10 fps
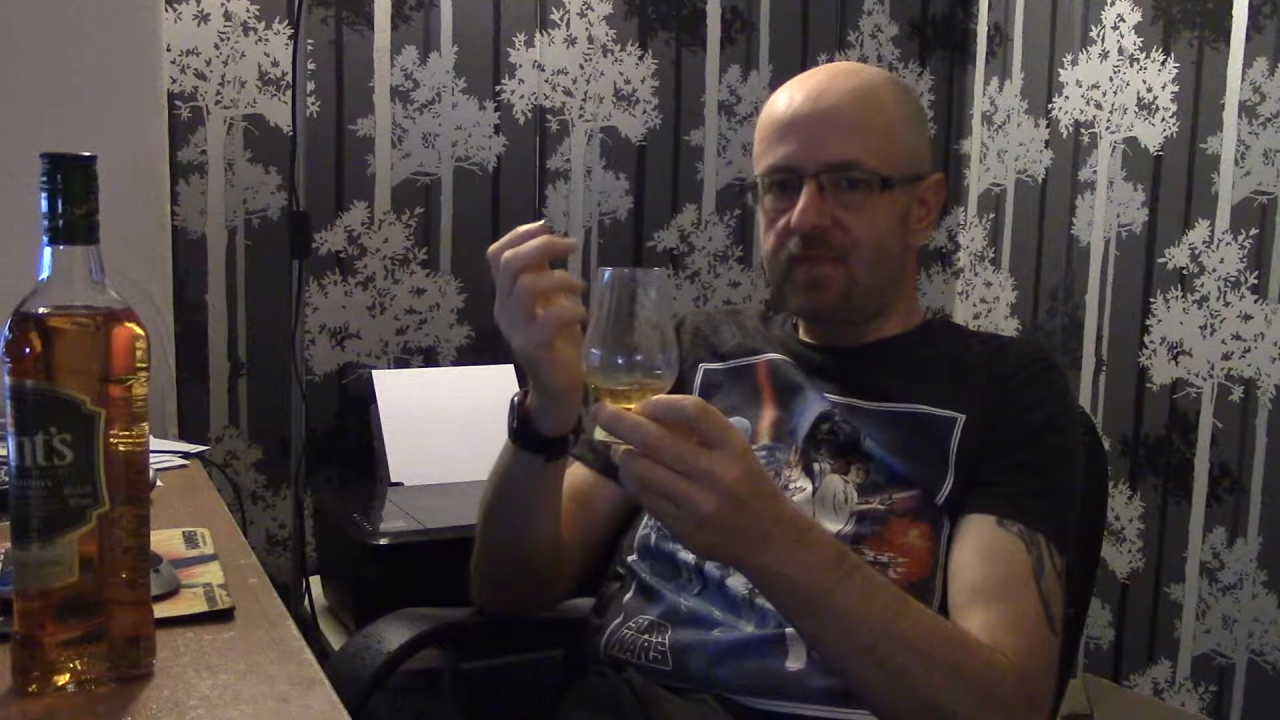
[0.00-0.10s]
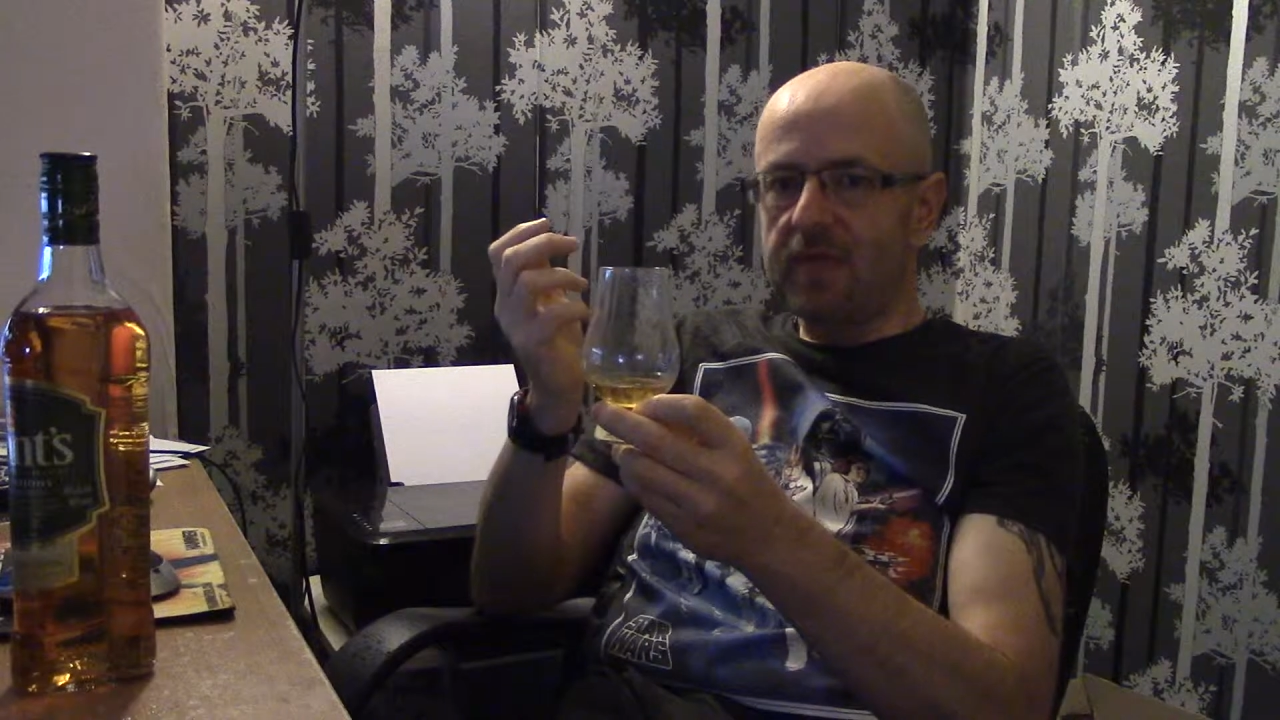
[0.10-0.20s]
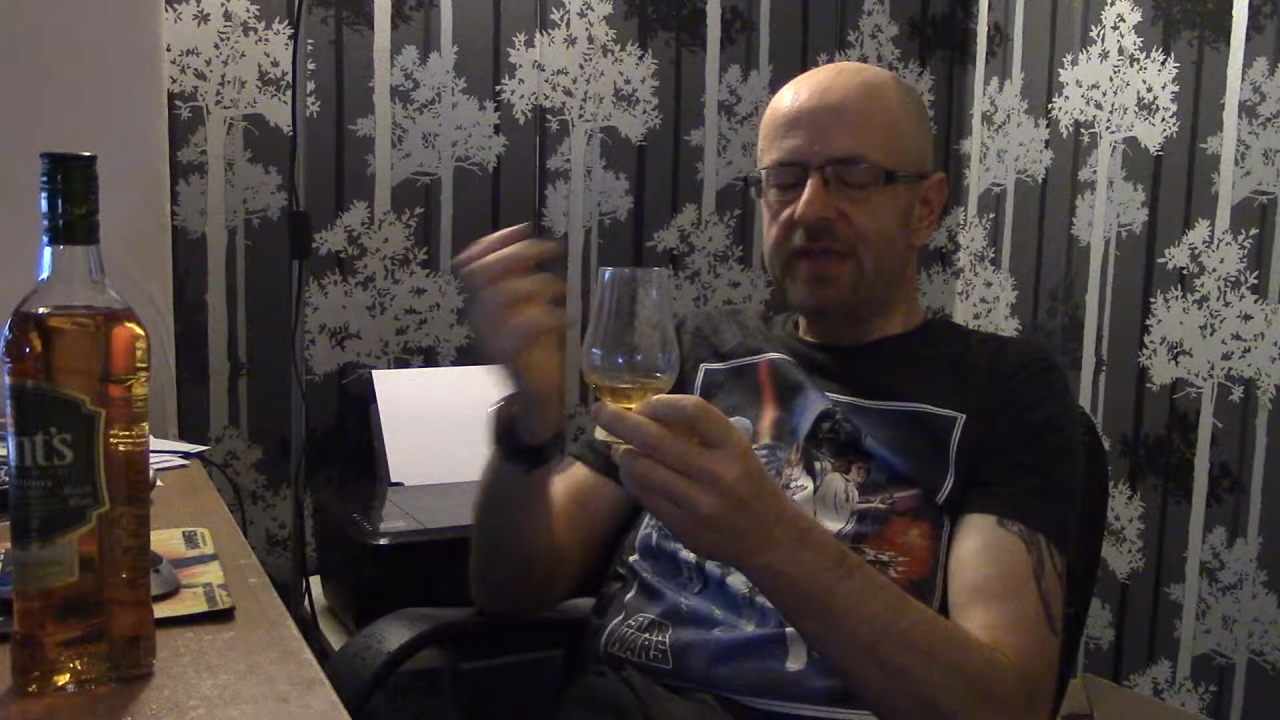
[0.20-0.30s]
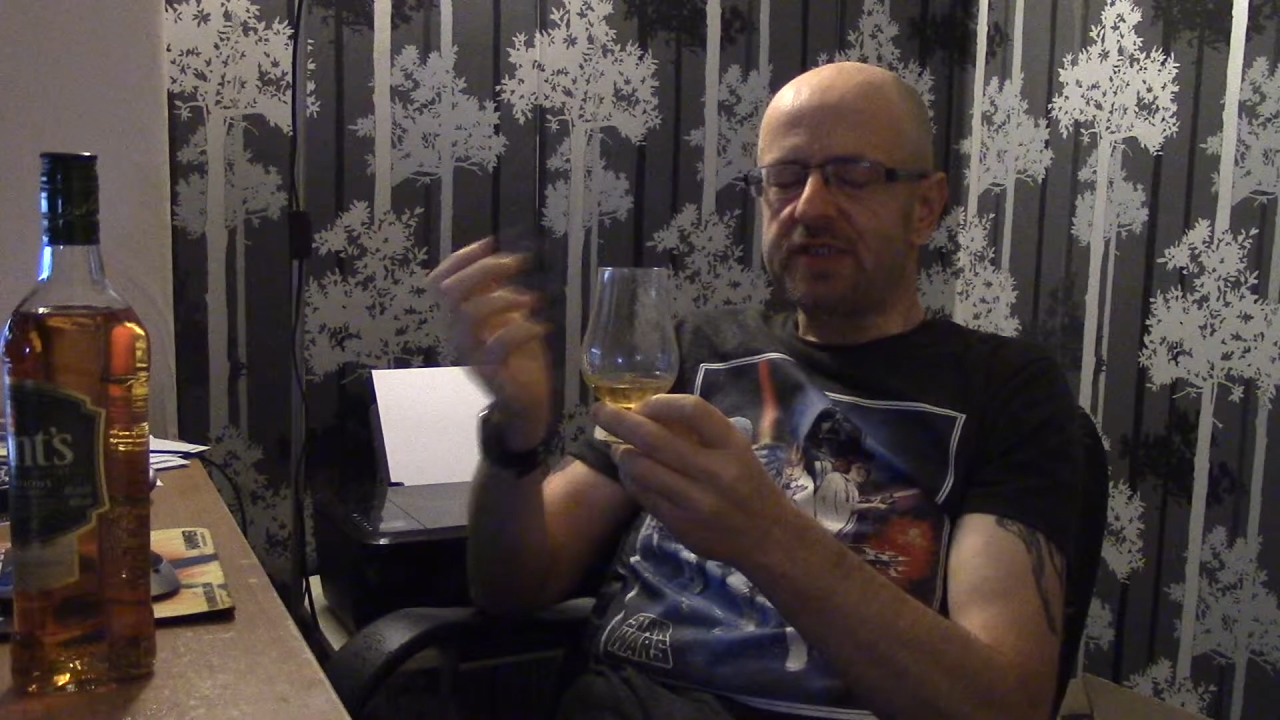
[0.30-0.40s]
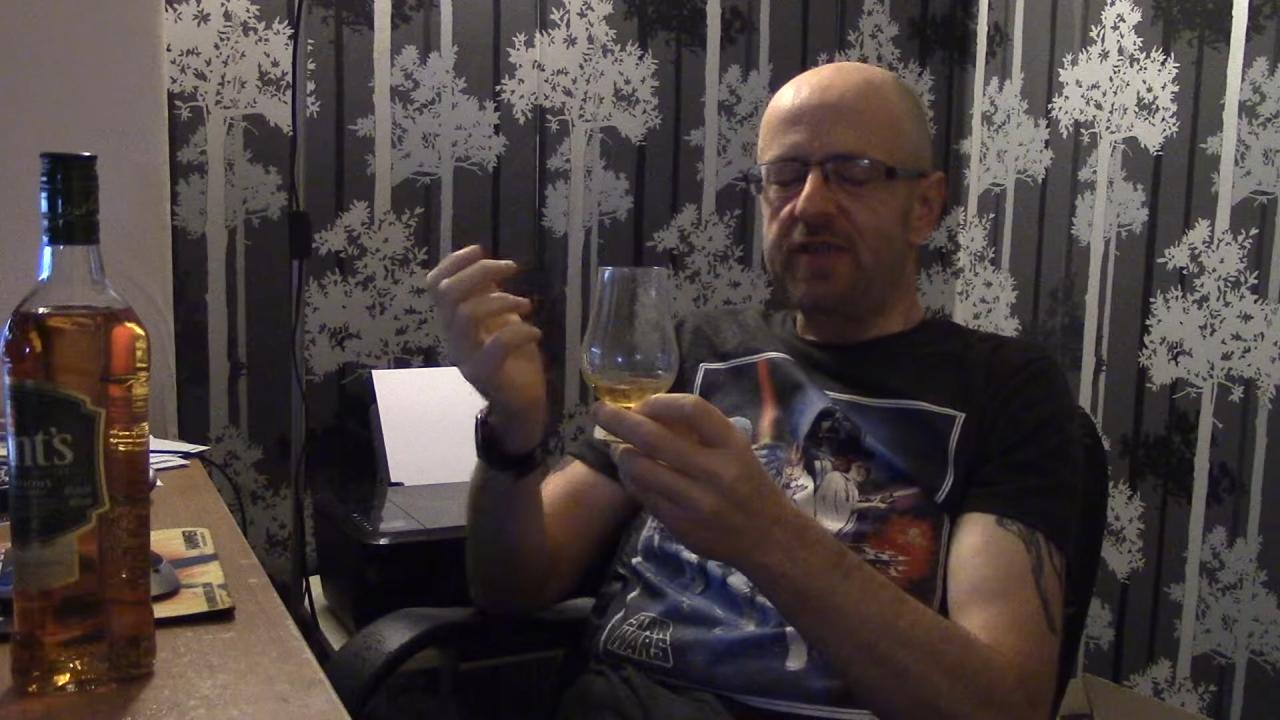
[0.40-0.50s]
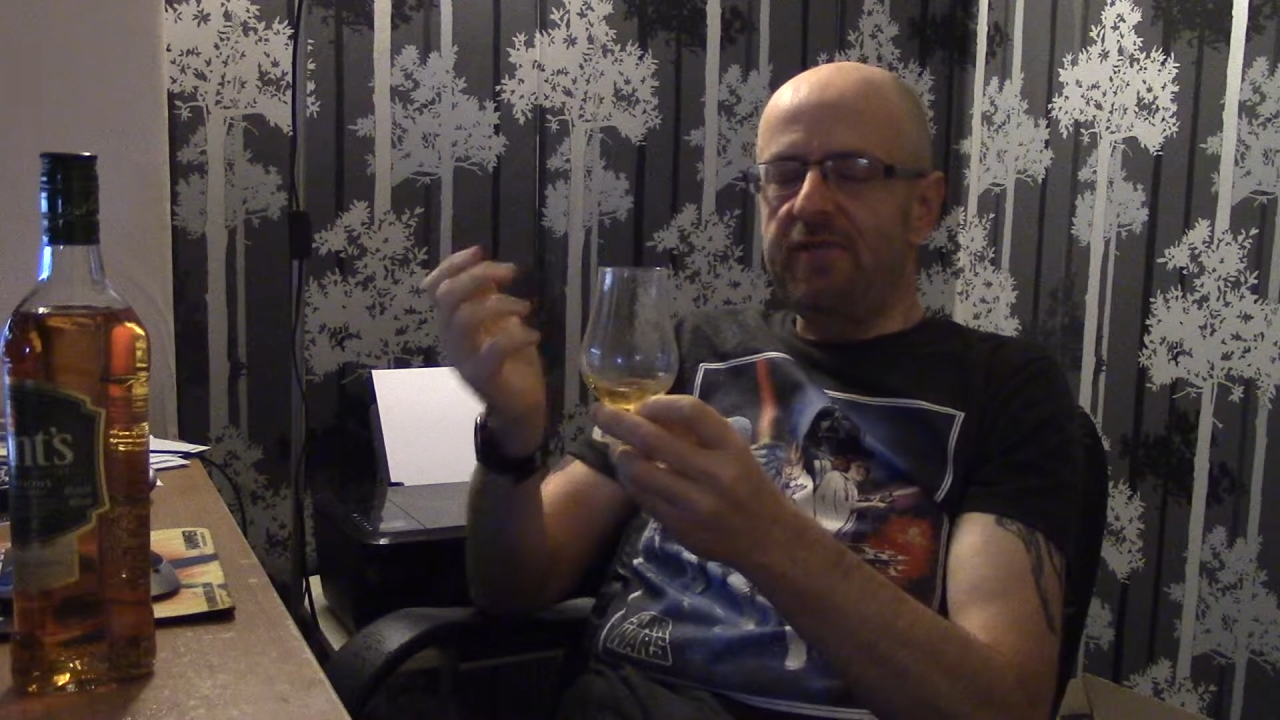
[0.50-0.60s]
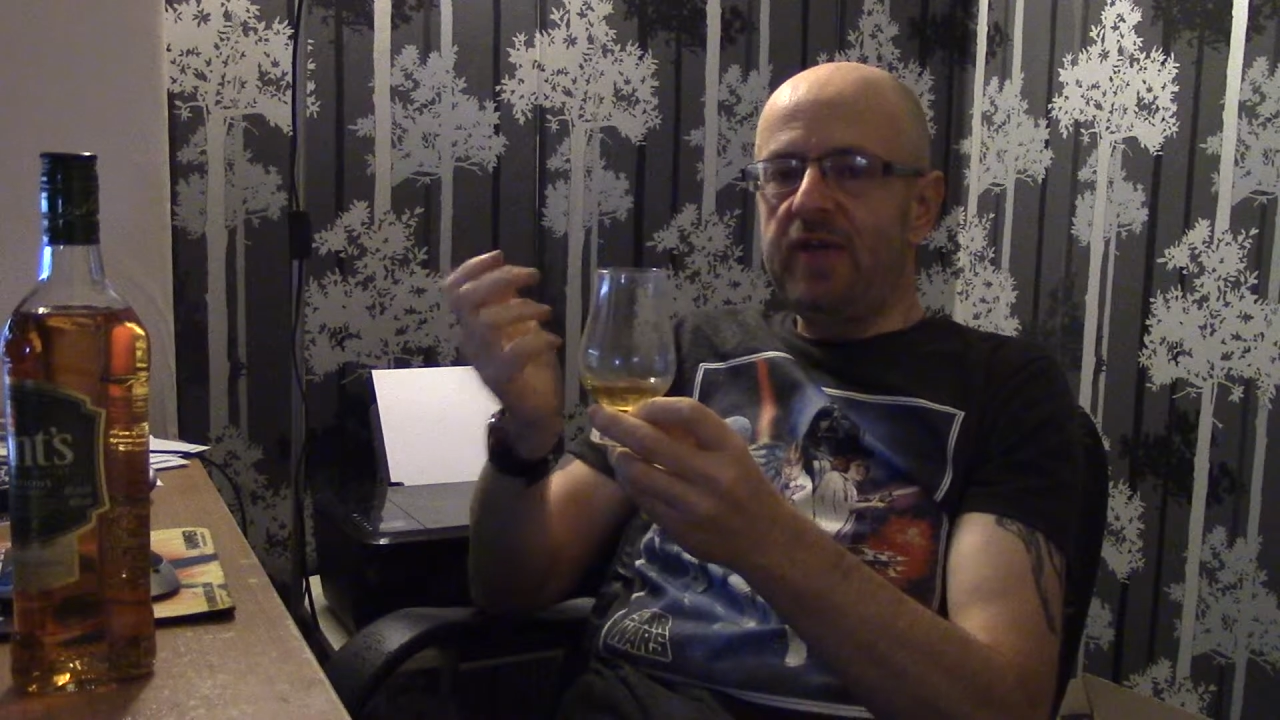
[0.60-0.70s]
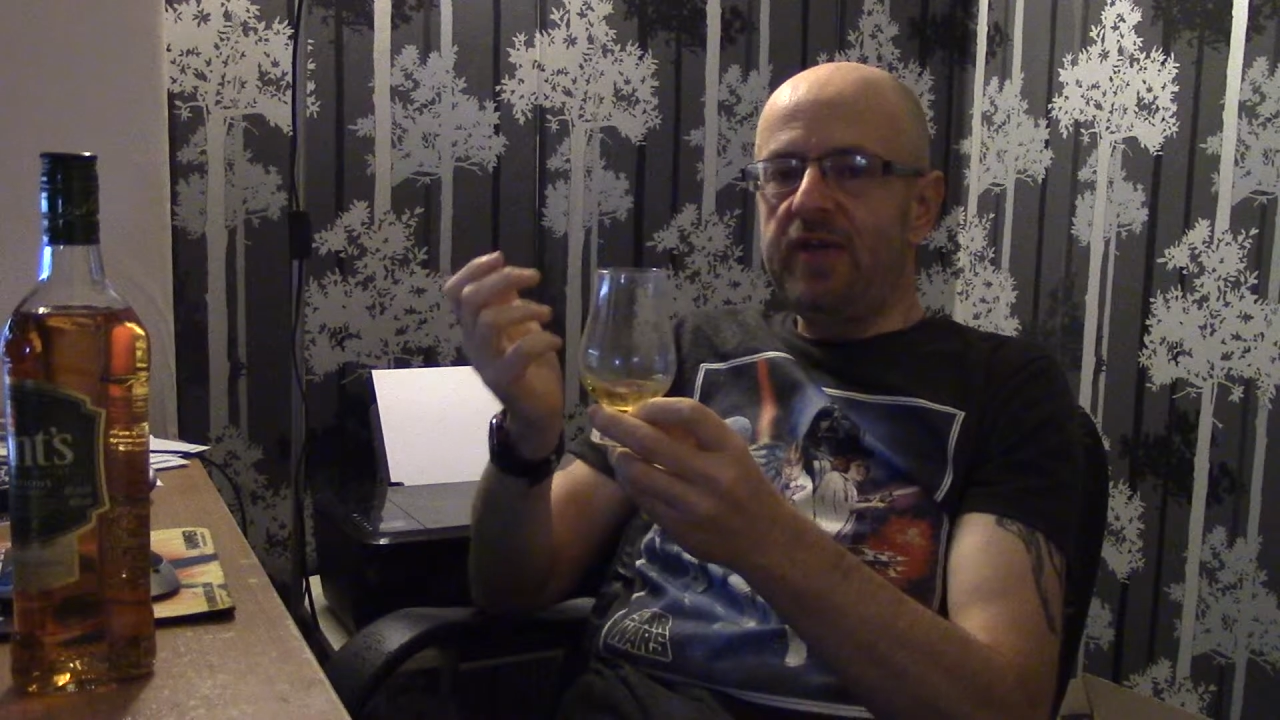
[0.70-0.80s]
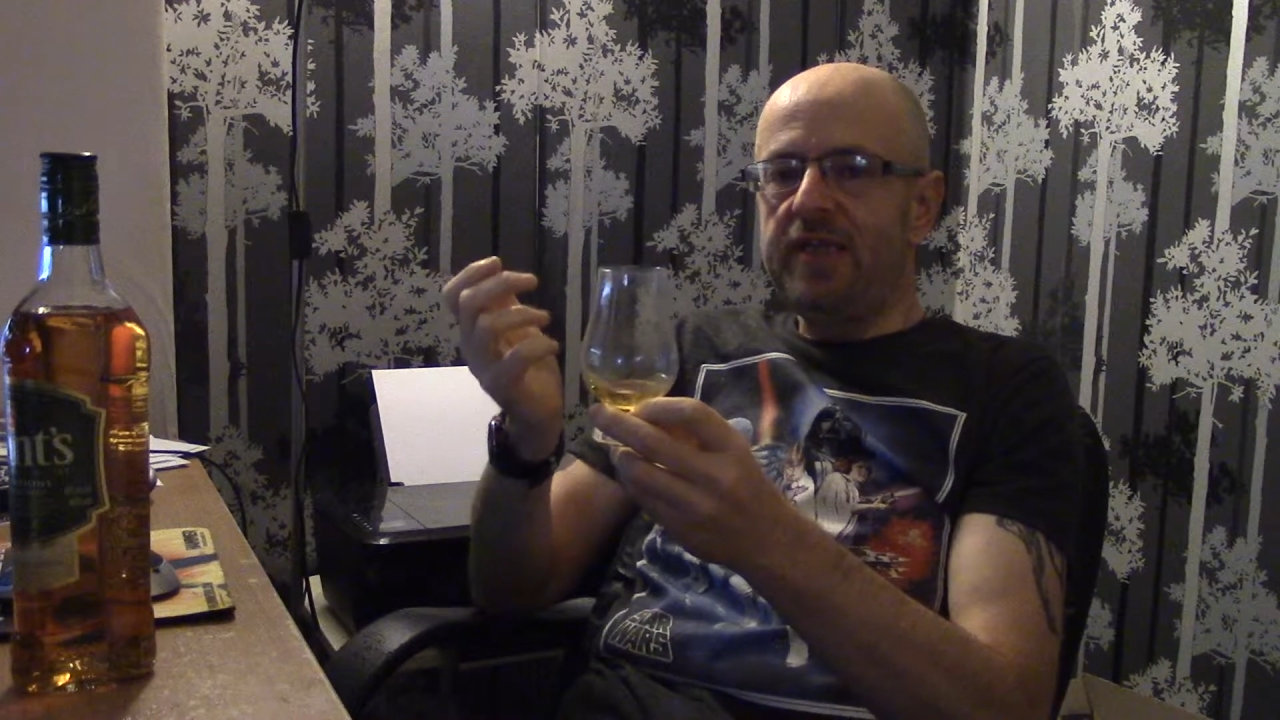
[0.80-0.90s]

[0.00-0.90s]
a very